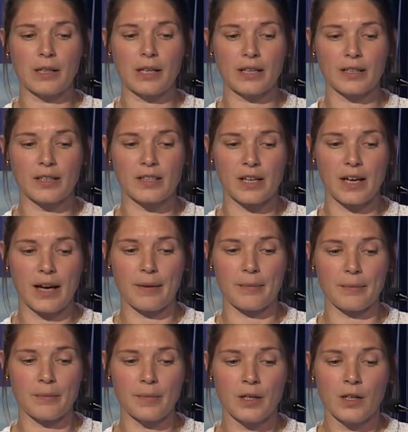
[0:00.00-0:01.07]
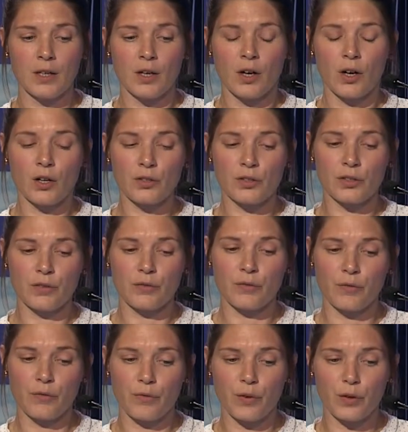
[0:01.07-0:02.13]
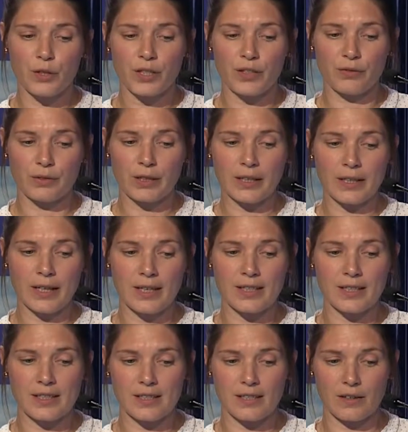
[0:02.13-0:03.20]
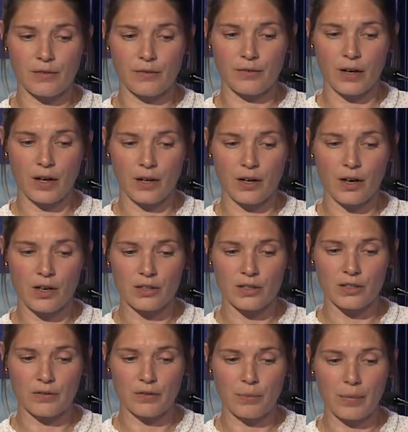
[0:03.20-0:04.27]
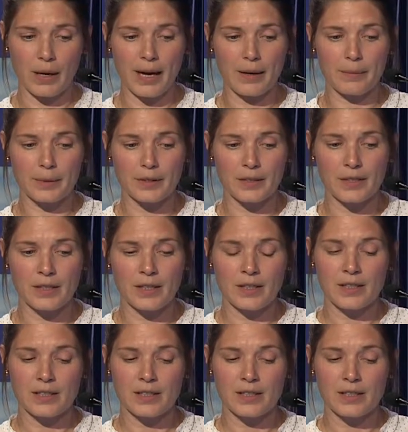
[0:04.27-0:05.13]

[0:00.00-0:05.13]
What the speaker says: and 143 cases of cognitive impairment,